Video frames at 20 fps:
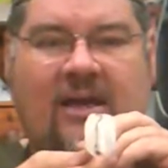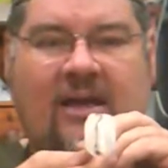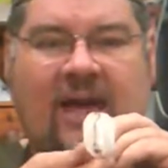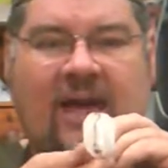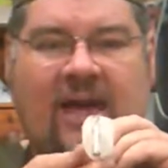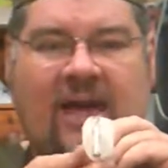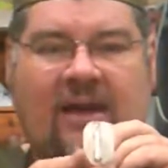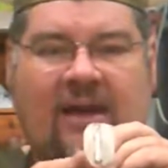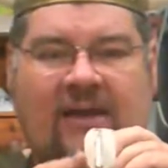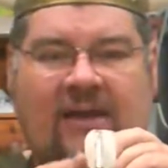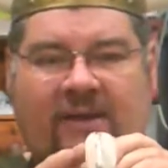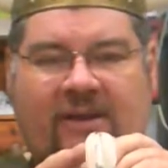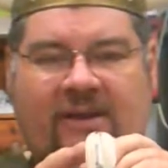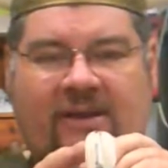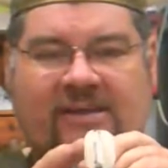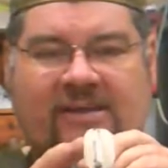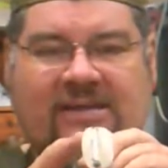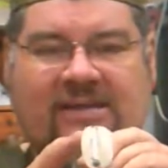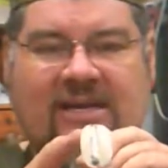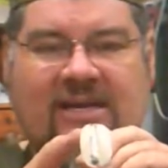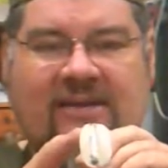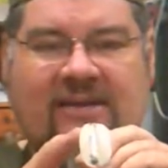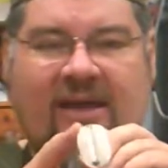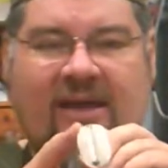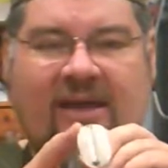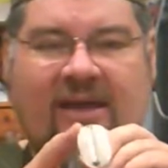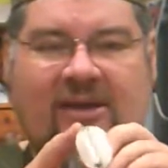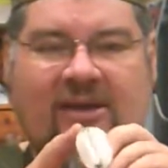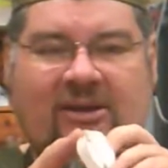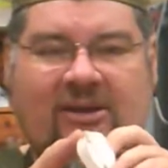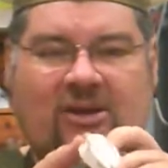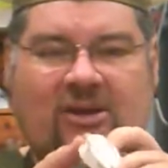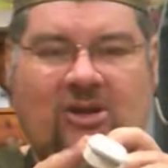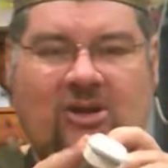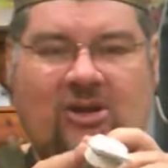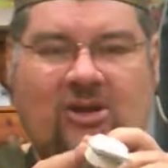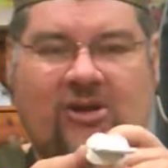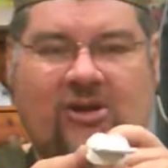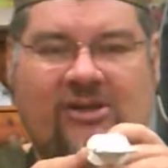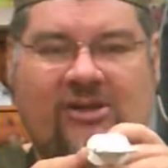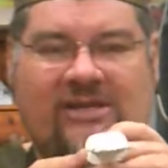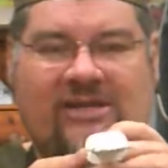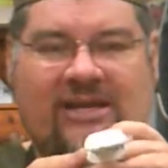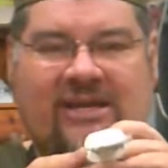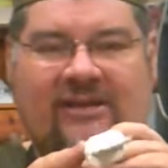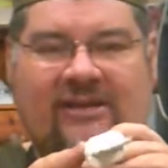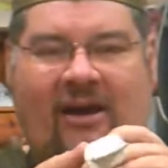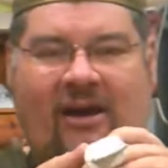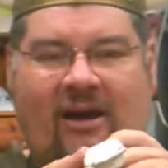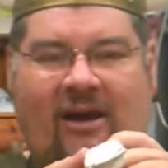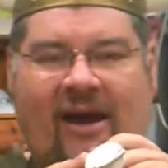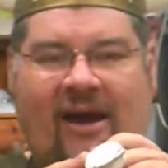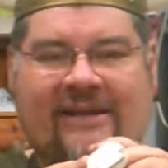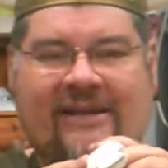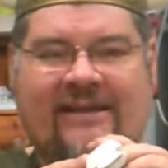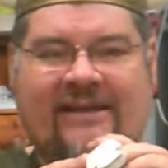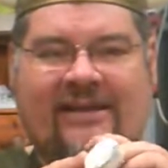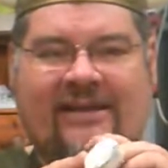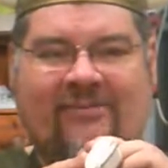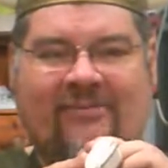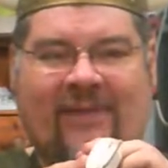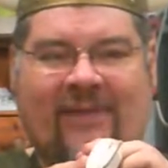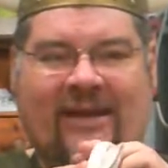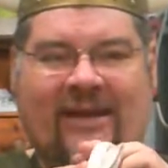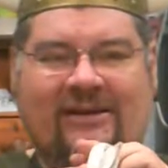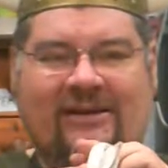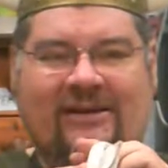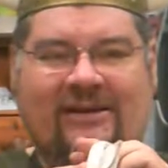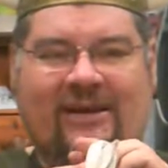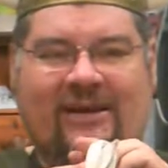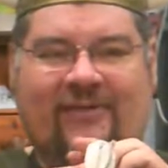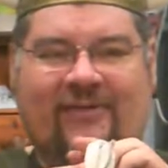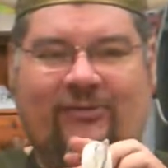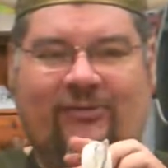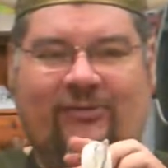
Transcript: And if you can see that, you can see that I didn't make it level,